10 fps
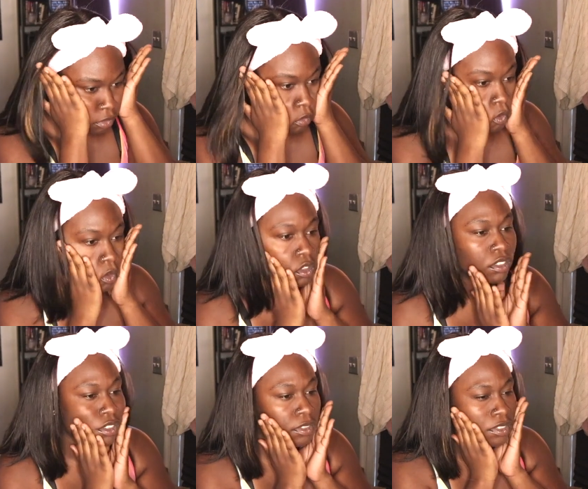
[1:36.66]

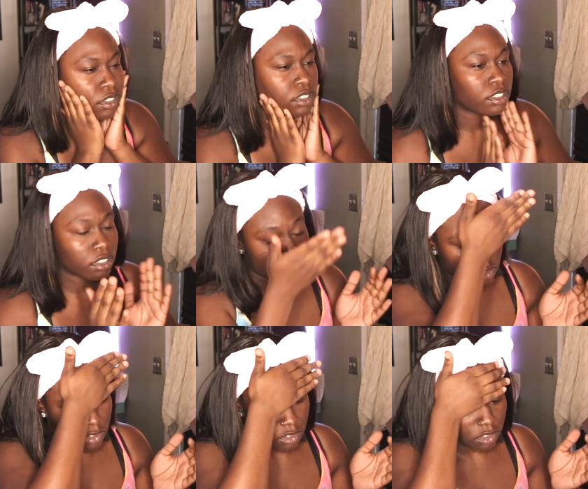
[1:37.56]

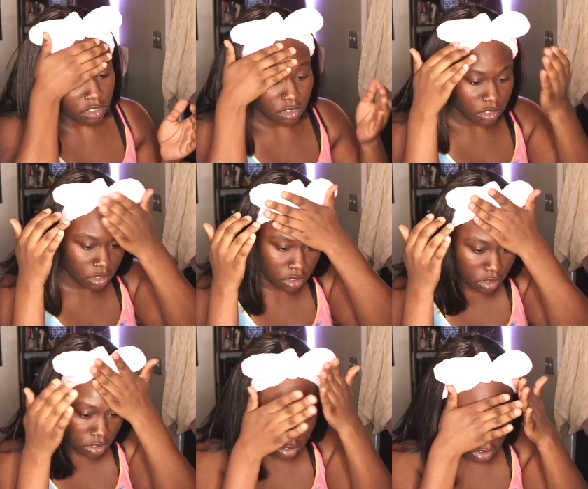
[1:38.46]

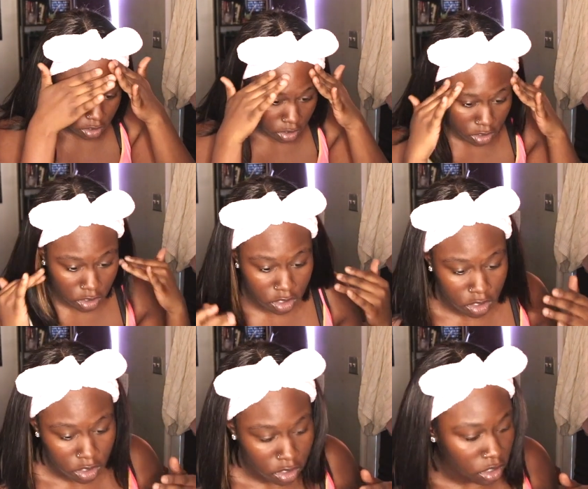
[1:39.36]

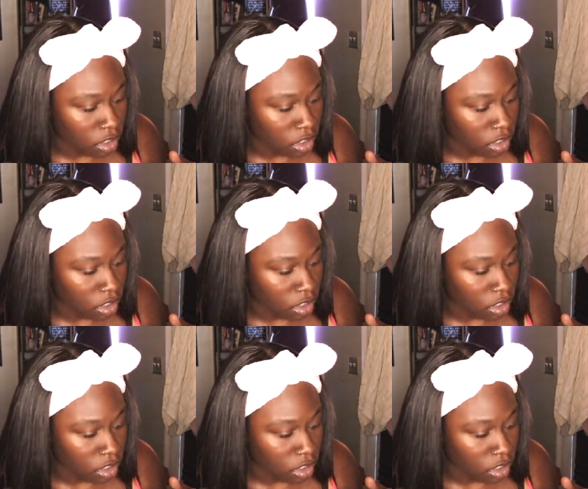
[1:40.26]
Nothing is said.